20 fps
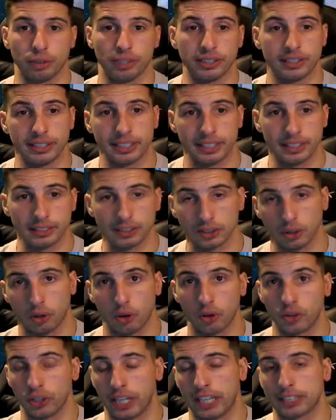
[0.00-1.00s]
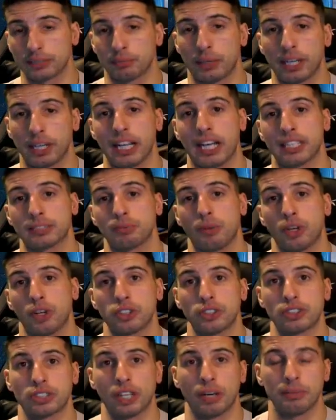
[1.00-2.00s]
tickets. Or that's my last
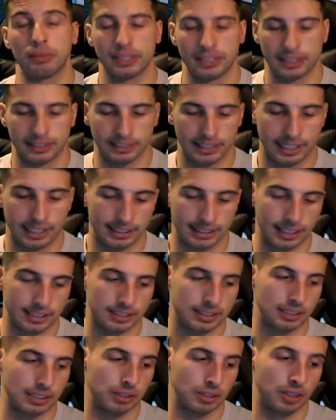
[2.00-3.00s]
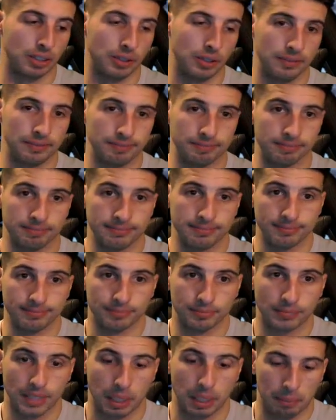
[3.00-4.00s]
multi-summon. And then next thing you know,
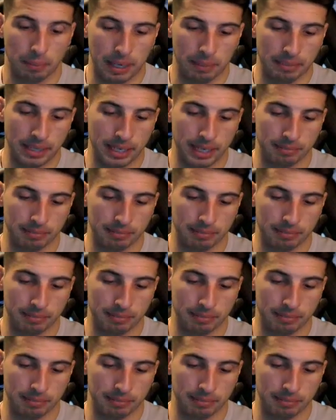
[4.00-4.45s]
bam bam,